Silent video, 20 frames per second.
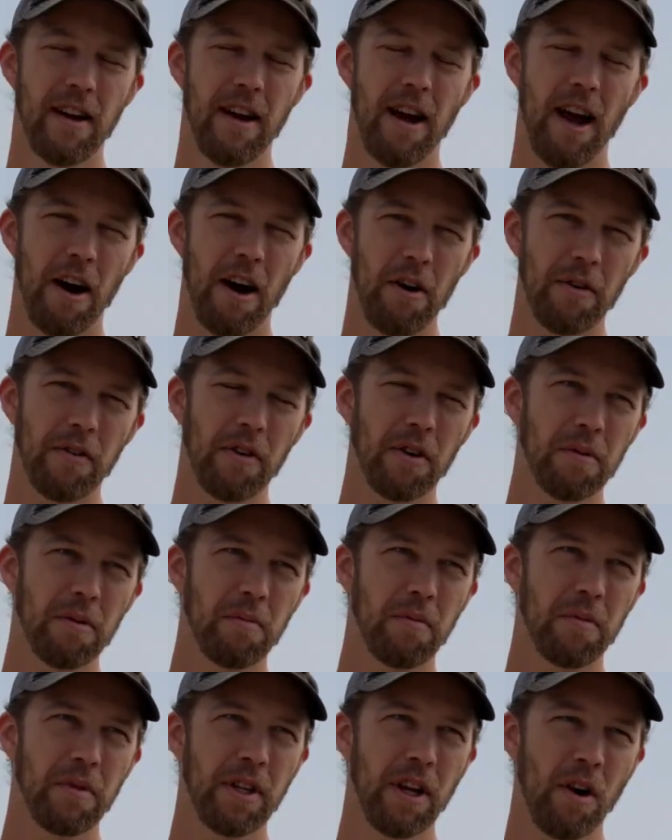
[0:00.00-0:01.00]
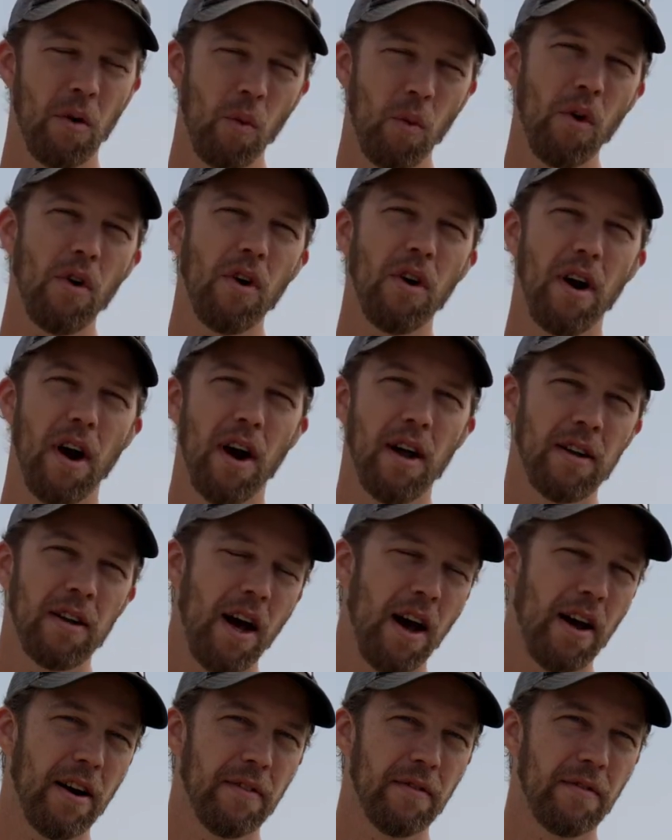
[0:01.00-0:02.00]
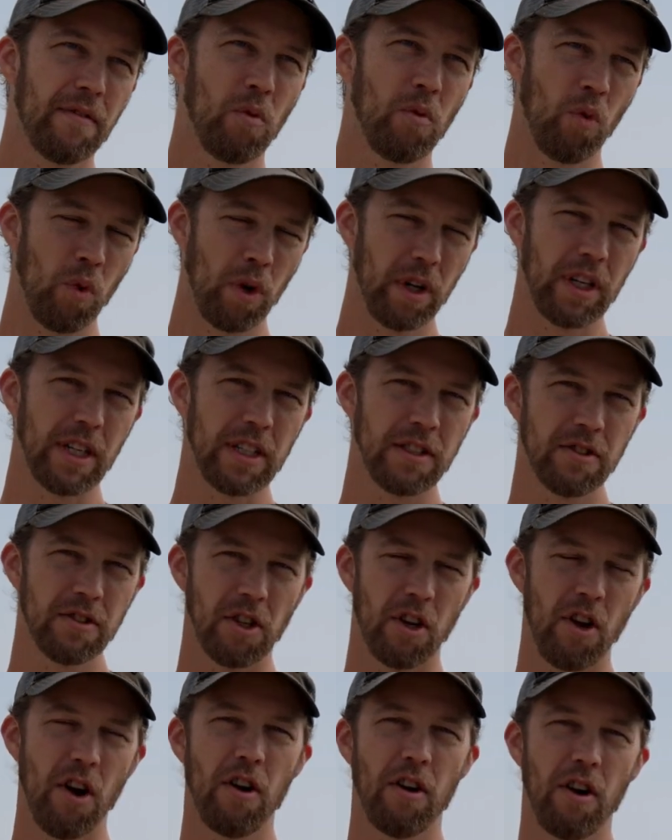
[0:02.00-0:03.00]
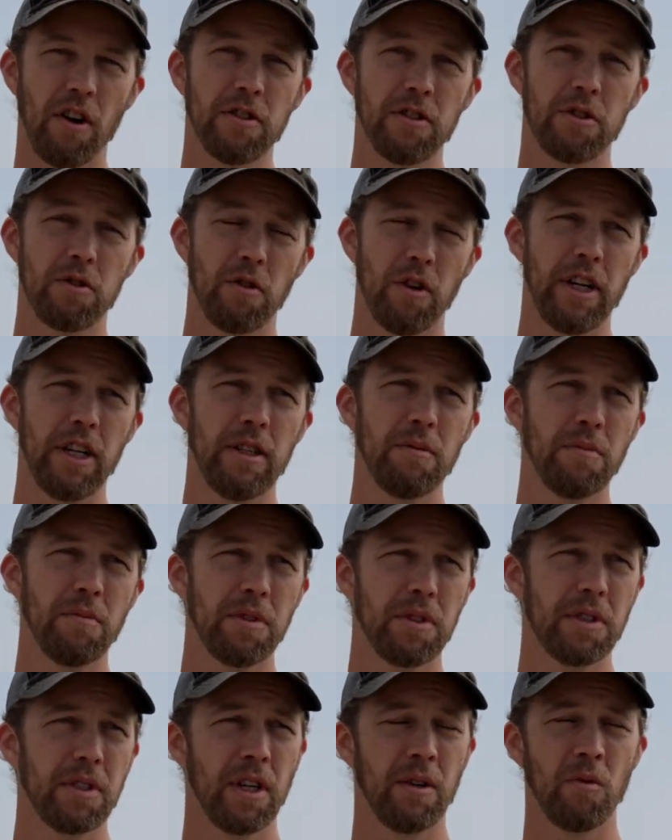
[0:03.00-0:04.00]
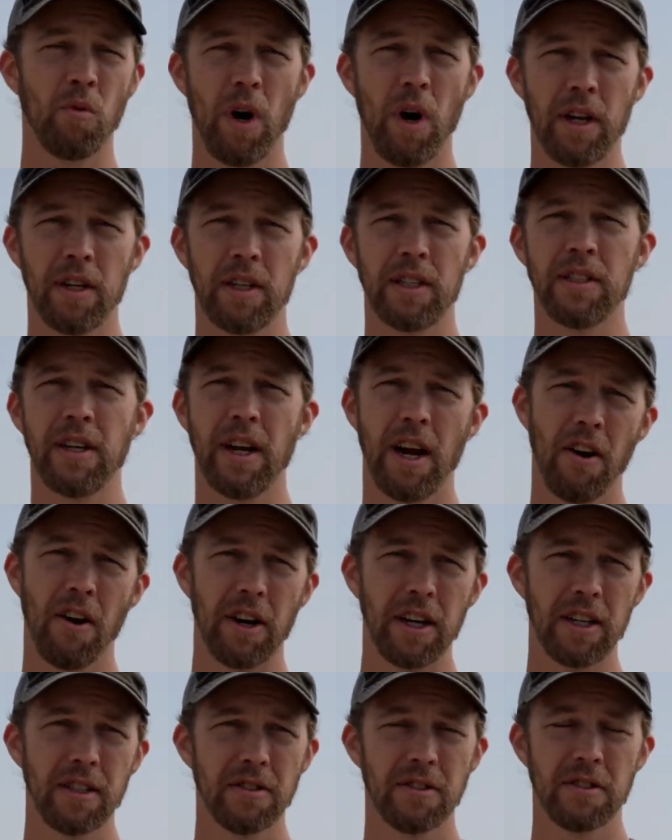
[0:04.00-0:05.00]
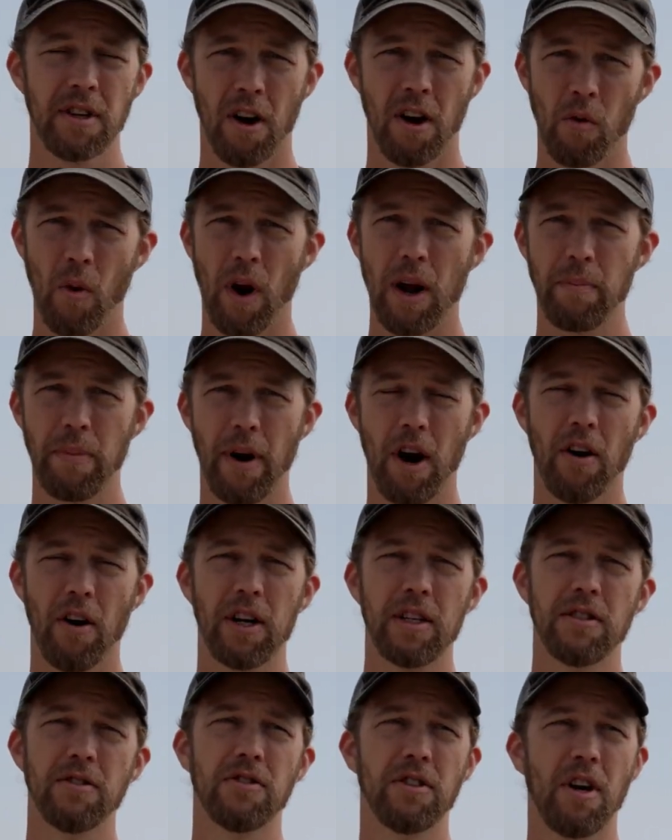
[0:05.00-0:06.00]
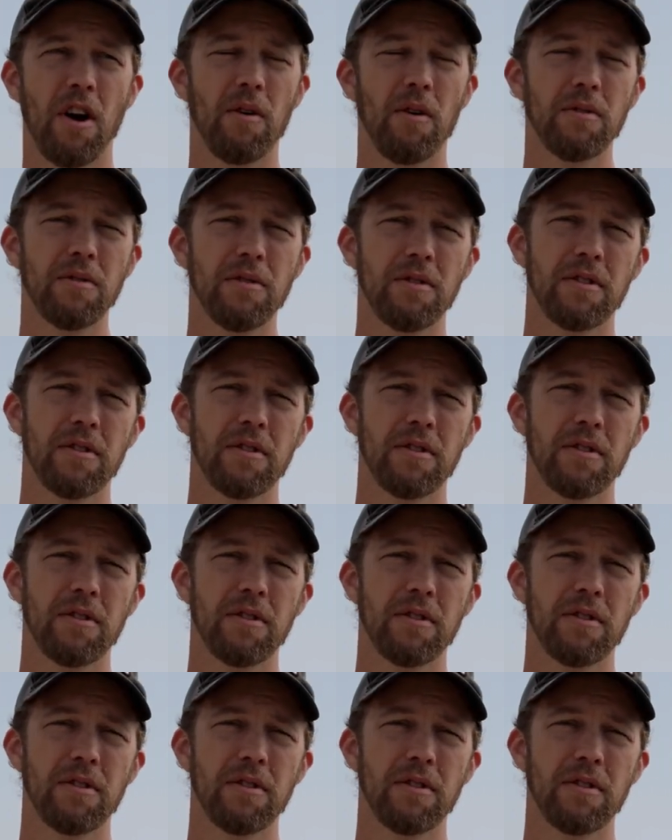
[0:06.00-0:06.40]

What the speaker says: However, there were a lot of woodlands along our streams and wetland areas, our riparian zones,